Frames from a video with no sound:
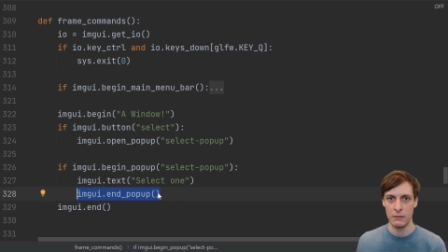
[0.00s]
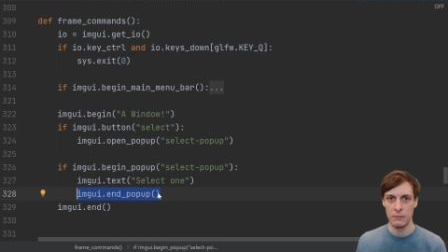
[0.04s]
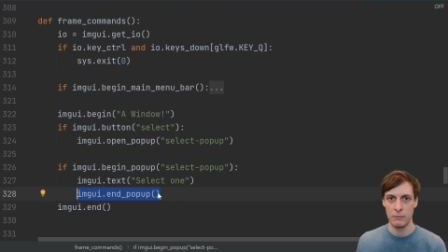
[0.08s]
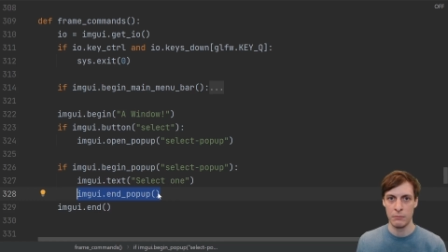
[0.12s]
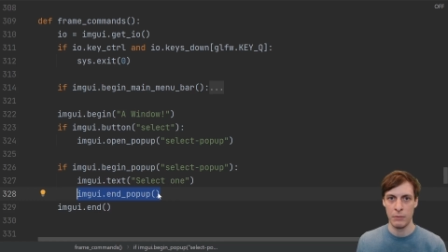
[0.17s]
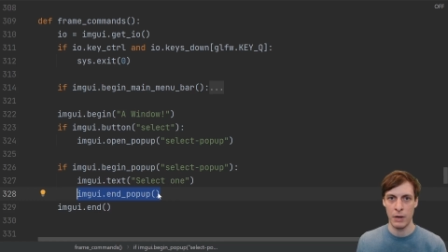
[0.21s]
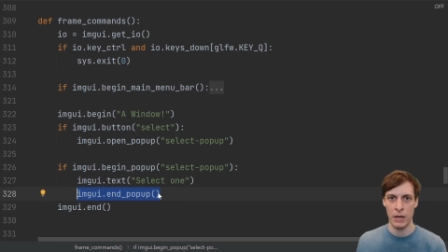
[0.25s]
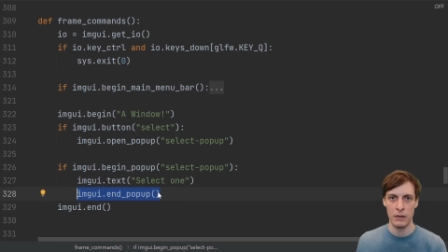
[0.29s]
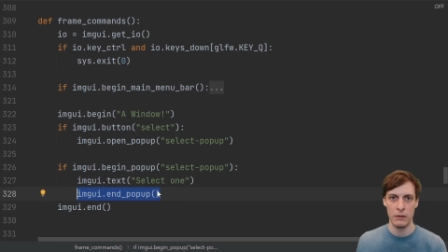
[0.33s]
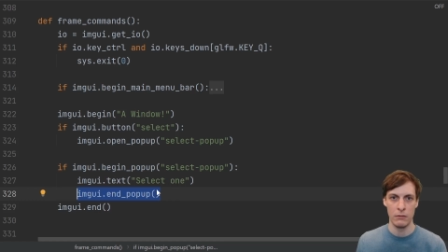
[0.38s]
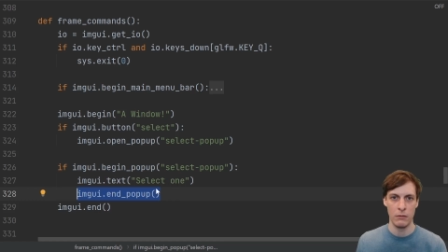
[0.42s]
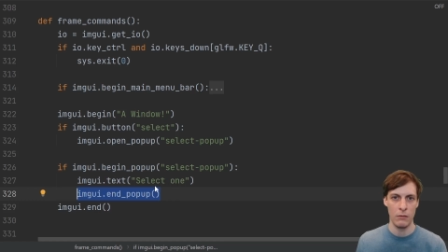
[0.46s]

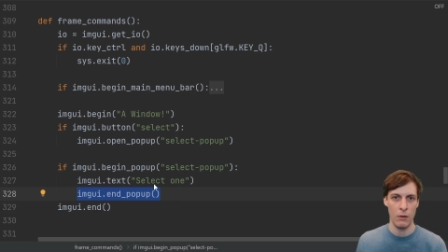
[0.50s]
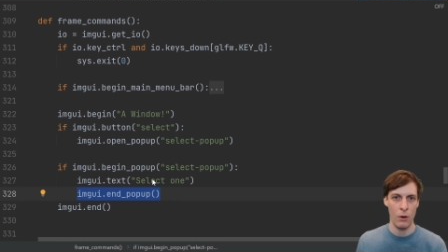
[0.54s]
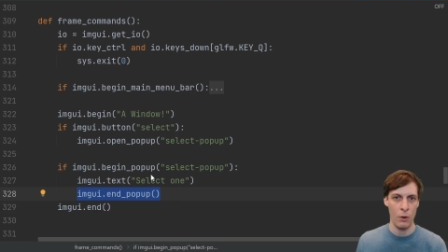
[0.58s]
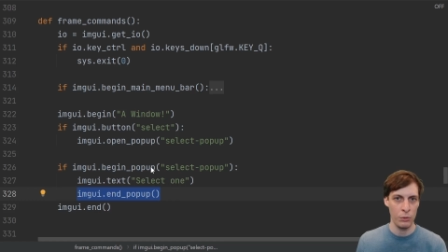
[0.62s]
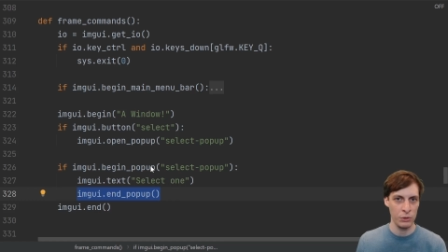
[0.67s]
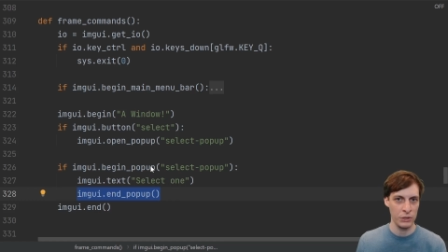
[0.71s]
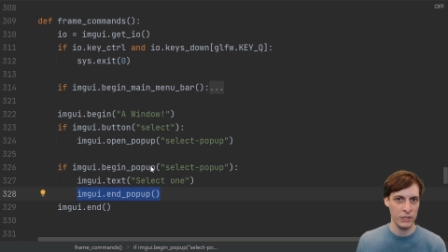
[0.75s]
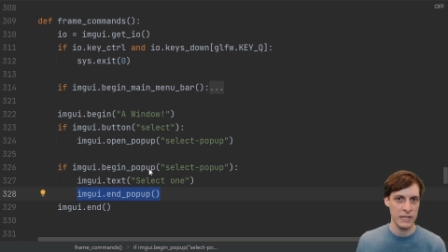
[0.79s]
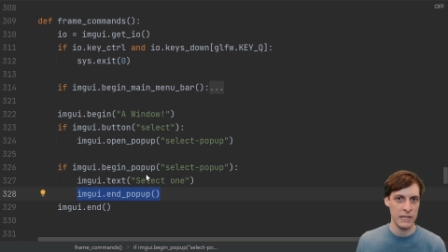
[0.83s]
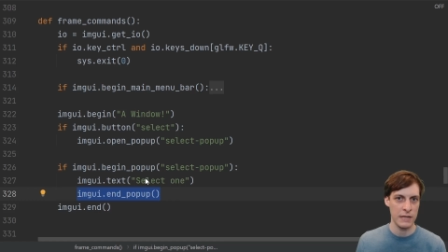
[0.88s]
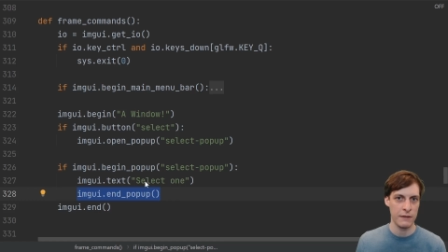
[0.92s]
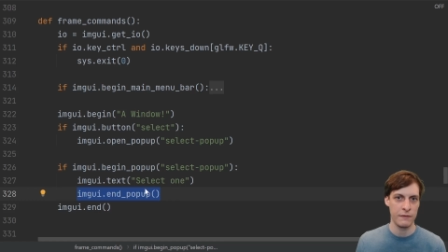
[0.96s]
but
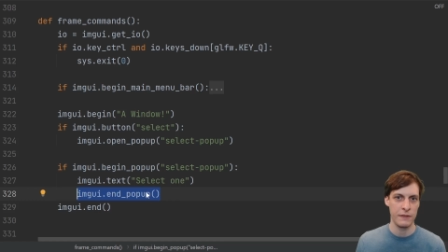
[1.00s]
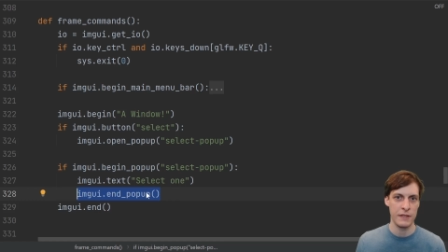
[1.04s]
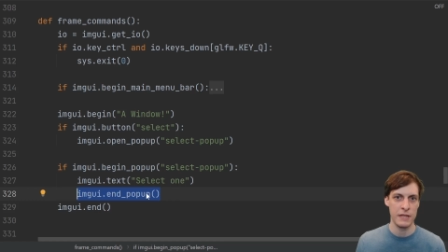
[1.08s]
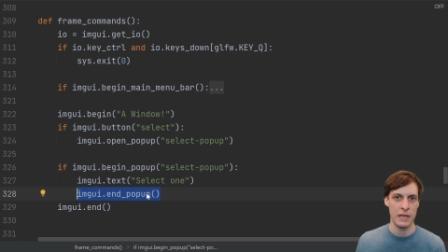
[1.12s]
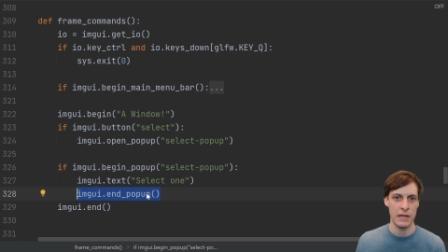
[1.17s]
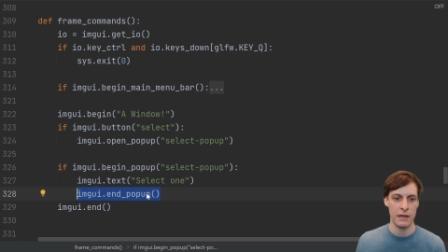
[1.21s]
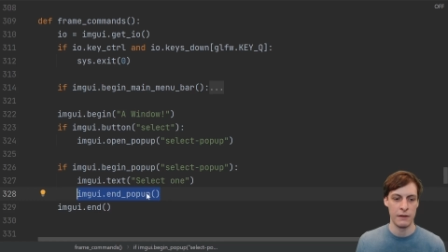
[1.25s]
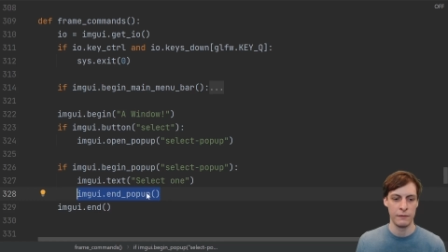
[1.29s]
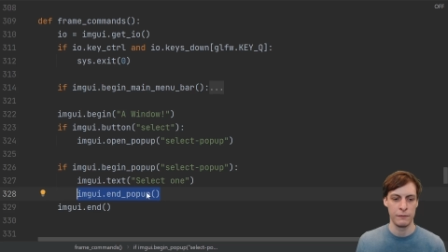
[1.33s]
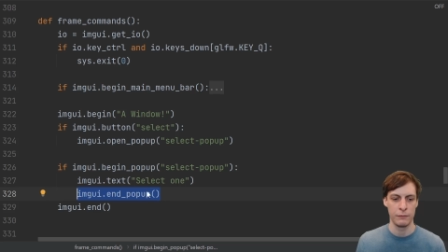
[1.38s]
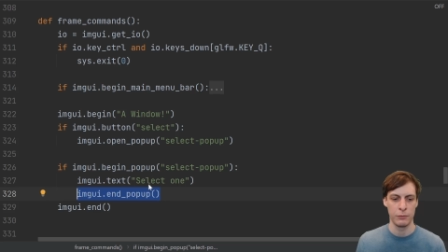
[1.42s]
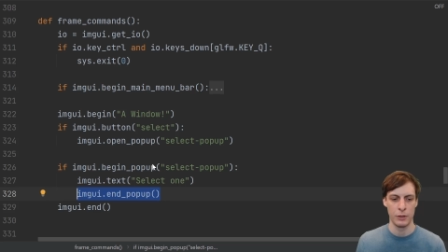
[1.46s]
only if the
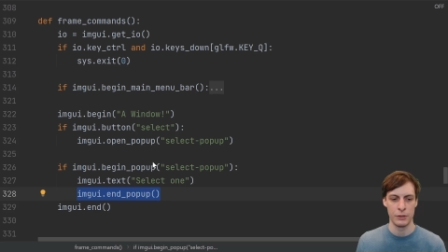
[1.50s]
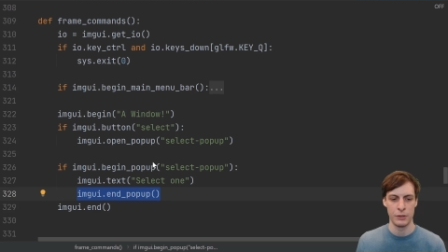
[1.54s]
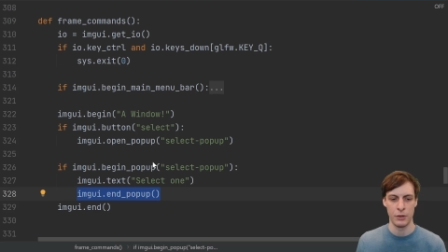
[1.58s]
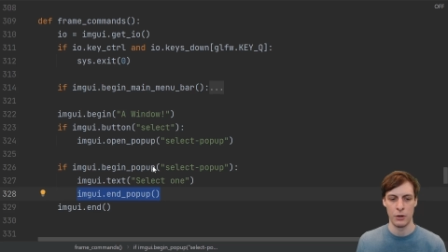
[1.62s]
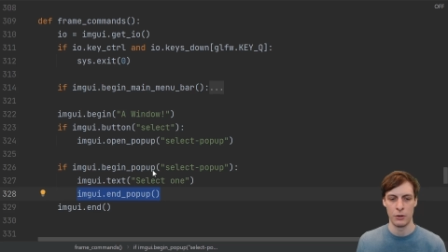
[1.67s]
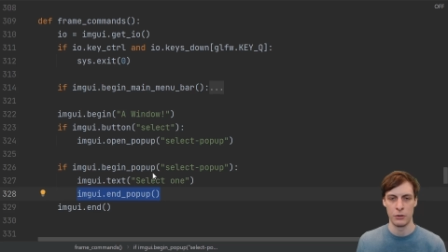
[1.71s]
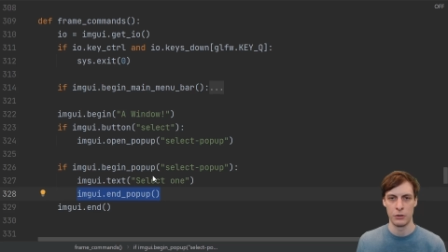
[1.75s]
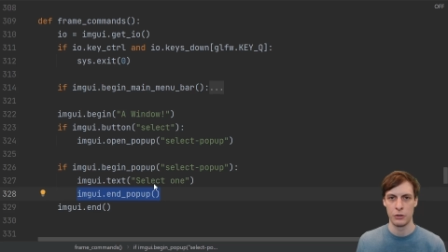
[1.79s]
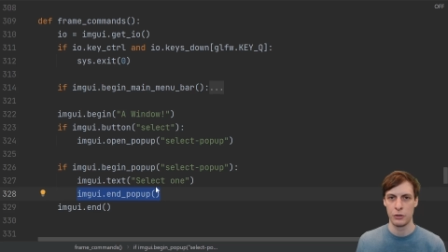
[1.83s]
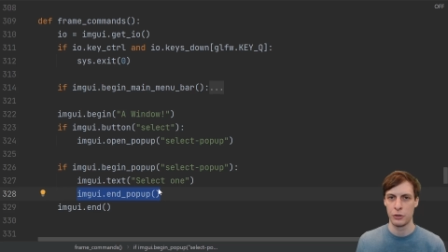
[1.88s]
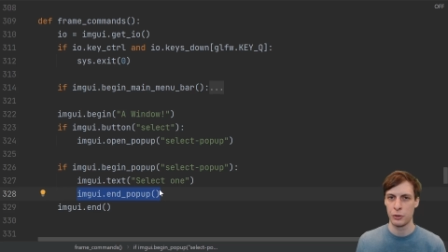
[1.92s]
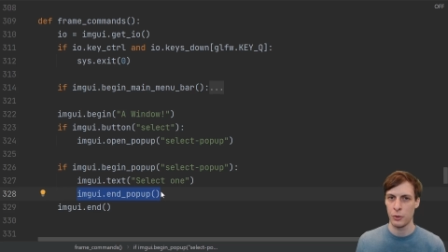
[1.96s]
if
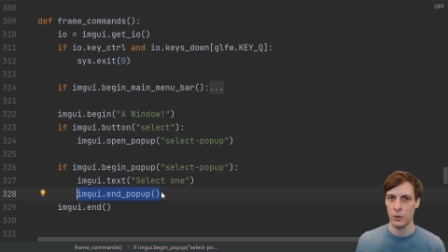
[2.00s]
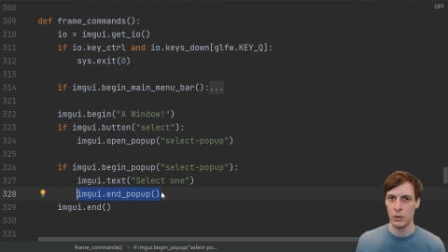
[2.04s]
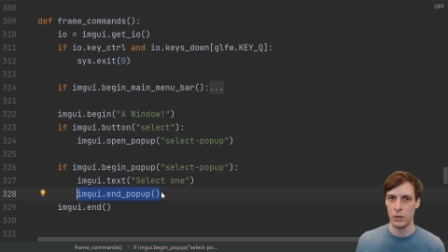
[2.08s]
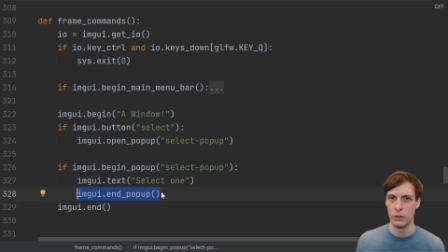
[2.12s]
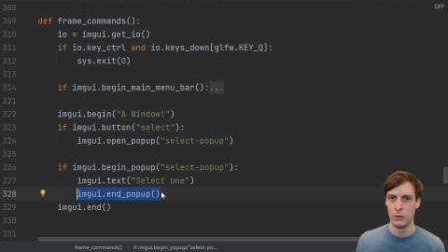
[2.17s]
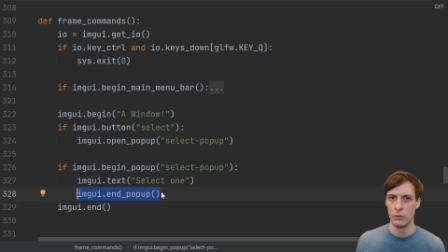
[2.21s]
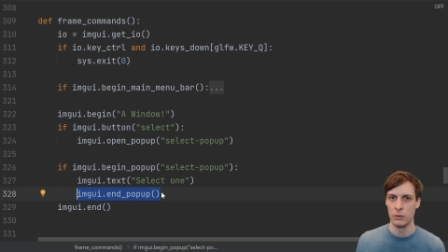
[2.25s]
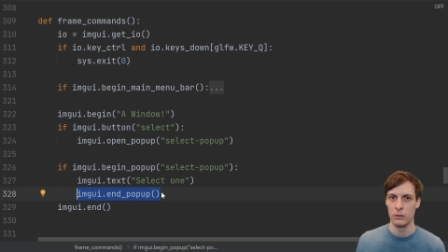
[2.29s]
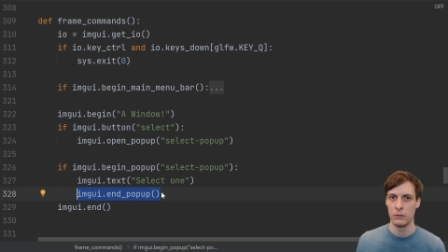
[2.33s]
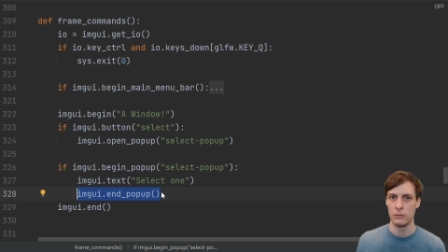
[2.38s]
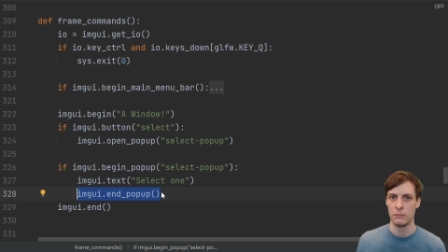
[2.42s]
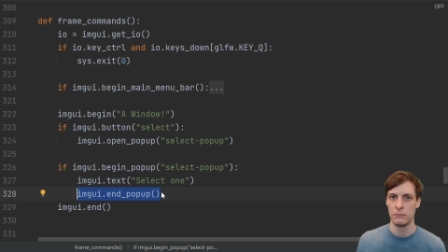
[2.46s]
returned true.